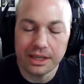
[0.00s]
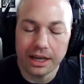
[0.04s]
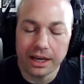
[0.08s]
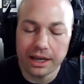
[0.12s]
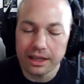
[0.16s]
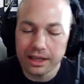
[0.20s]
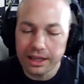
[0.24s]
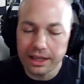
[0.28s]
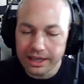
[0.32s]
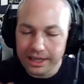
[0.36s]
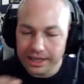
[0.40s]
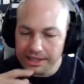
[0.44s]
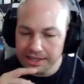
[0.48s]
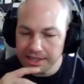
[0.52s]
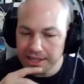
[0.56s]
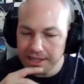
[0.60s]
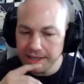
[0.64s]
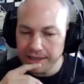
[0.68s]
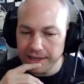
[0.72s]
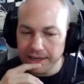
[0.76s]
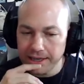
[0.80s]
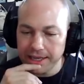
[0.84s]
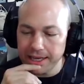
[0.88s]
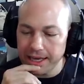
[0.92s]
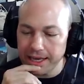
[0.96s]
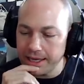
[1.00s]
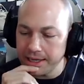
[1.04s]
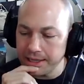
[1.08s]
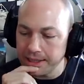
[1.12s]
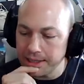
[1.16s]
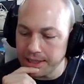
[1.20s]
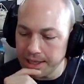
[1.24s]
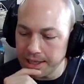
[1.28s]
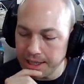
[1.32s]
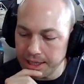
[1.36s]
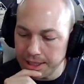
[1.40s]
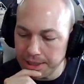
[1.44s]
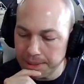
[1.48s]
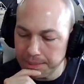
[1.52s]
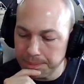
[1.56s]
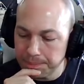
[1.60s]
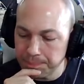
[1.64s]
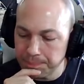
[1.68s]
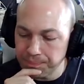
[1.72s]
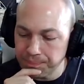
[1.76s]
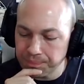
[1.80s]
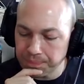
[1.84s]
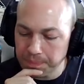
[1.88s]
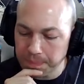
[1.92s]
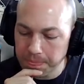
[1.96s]
Like I said again,
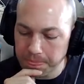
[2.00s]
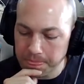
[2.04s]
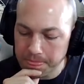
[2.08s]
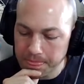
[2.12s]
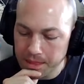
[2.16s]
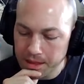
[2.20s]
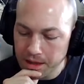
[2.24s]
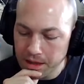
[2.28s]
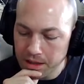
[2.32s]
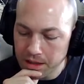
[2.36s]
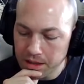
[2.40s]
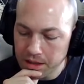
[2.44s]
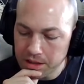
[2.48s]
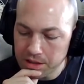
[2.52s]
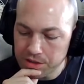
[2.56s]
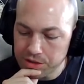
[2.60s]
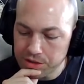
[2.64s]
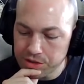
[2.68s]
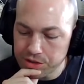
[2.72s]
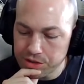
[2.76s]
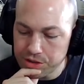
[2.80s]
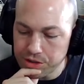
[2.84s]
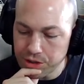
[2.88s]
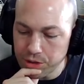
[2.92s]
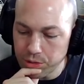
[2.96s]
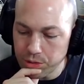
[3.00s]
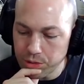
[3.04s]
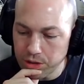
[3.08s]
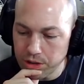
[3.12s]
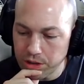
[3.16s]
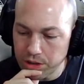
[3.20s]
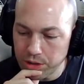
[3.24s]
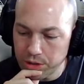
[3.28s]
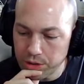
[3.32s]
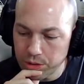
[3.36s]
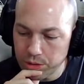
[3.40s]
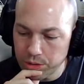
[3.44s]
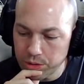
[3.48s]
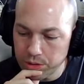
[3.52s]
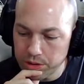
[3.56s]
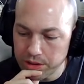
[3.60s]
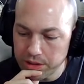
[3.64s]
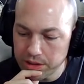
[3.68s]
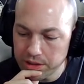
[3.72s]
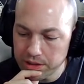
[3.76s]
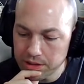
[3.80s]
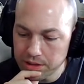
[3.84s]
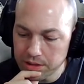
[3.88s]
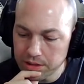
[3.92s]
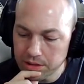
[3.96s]
solo
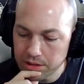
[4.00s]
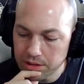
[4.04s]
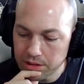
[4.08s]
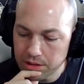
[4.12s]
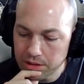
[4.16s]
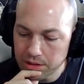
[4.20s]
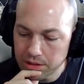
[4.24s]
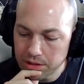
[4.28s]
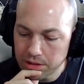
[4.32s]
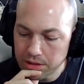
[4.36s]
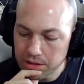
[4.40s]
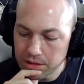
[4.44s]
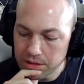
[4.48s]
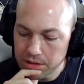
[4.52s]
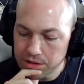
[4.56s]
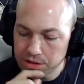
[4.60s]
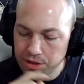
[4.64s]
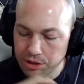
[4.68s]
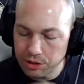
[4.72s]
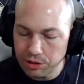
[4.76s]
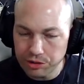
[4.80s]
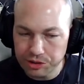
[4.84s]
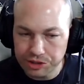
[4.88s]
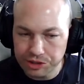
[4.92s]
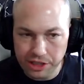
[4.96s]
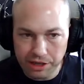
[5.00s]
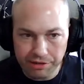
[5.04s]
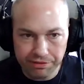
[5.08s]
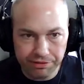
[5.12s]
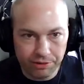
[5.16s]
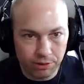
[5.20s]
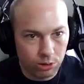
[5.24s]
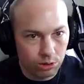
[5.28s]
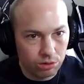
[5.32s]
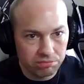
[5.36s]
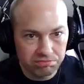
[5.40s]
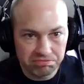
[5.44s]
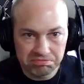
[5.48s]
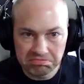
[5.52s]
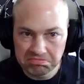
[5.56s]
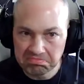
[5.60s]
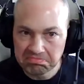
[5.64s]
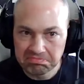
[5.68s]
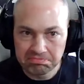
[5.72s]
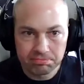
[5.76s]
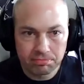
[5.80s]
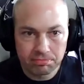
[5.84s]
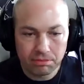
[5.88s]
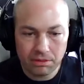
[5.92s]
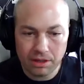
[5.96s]
shuffle
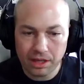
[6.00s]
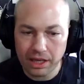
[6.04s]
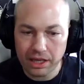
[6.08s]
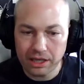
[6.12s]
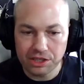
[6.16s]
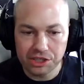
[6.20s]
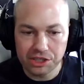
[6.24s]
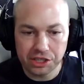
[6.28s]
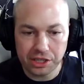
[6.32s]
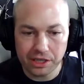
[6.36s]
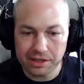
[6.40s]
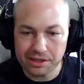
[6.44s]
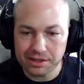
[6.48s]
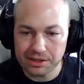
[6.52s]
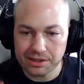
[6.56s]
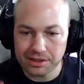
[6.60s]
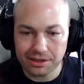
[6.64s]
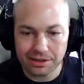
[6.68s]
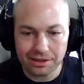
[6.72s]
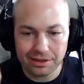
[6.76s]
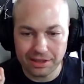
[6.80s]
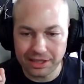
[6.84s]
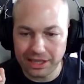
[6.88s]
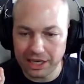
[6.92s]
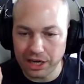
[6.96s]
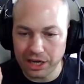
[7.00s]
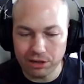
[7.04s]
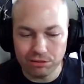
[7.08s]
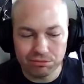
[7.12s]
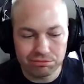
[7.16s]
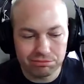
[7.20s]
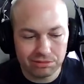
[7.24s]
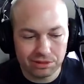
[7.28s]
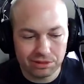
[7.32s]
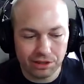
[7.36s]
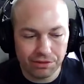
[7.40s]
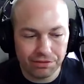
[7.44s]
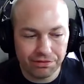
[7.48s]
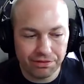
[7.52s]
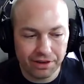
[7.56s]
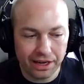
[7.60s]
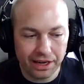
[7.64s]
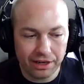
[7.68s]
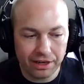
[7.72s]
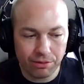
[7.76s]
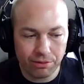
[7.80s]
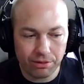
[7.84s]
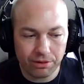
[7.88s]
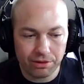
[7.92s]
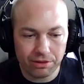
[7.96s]
is just, you know, you
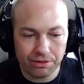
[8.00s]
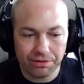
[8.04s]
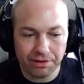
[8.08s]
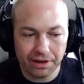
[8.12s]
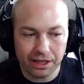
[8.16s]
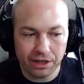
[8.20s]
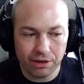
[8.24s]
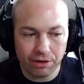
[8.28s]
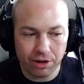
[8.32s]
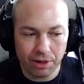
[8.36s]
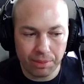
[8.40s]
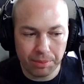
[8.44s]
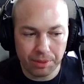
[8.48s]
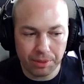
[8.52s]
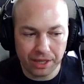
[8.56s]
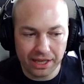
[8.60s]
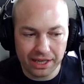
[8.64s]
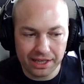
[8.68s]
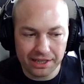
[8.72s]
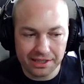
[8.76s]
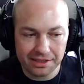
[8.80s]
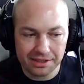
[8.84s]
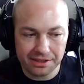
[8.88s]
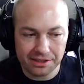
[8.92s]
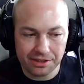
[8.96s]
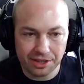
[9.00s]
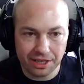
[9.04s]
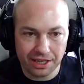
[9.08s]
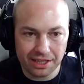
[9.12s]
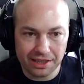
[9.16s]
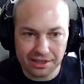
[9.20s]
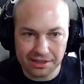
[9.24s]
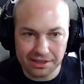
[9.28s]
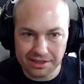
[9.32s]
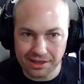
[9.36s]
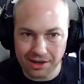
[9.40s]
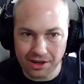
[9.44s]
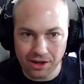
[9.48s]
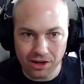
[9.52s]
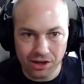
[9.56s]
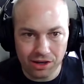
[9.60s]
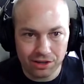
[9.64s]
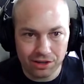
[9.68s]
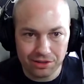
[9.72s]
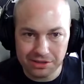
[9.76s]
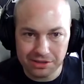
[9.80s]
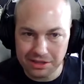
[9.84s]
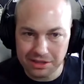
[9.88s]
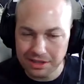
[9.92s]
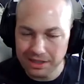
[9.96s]
find the right place, you get the
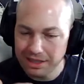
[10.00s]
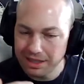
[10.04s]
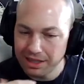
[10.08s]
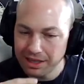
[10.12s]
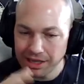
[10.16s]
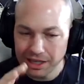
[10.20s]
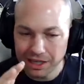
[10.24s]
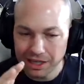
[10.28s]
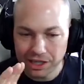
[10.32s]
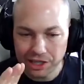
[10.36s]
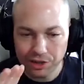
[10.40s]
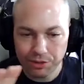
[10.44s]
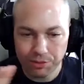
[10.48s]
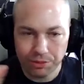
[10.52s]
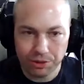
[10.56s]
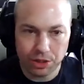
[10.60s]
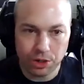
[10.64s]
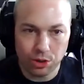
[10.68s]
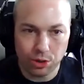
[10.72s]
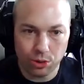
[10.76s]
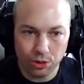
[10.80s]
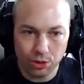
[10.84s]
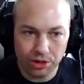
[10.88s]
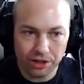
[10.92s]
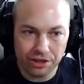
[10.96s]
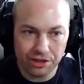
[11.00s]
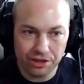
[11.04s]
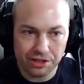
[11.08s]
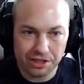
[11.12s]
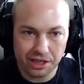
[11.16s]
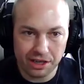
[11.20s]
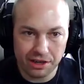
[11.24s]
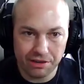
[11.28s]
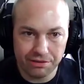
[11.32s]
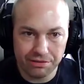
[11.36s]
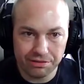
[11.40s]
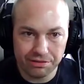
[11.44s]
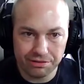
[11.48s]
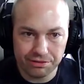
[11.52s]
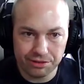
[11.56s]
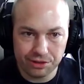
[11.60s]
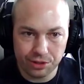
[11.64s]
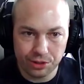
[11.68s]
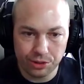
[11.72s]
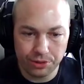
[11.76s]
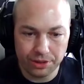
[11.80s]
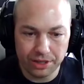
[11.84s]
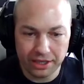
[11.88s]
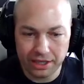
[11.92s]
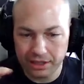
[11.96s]
songs, you record yourself
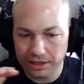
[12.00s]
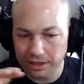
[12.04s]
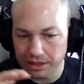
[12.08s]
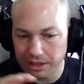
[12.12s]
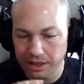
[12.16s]
to it.